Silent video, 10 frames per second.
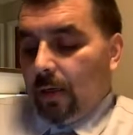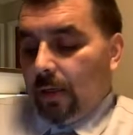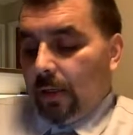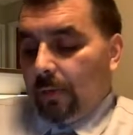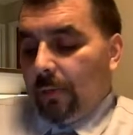
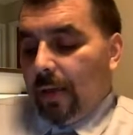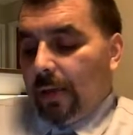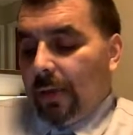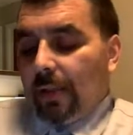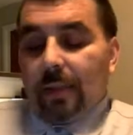He may
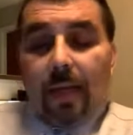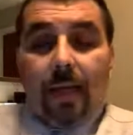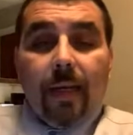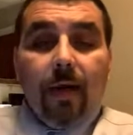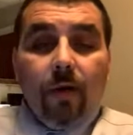need
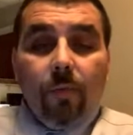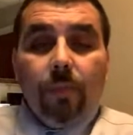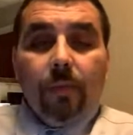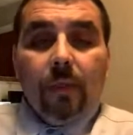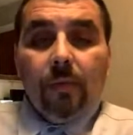that help.
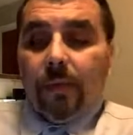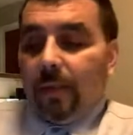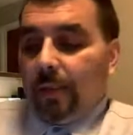He may